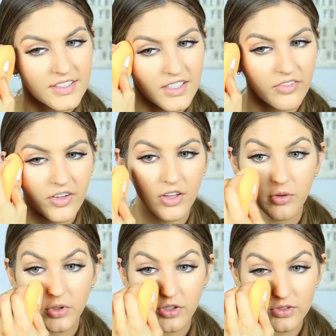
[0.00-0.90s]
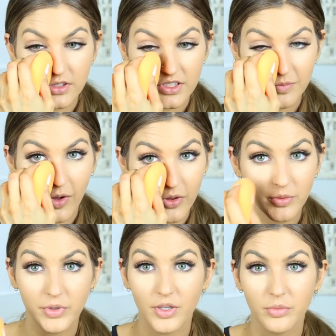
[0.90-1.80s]
definitely would use a smaller
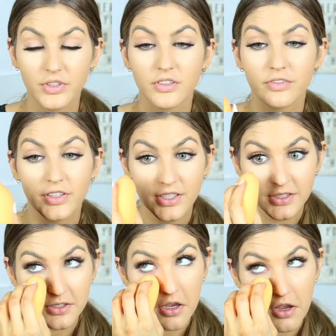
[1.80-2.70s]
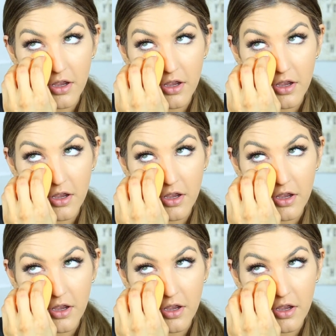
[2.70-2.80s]
beauty blender for this.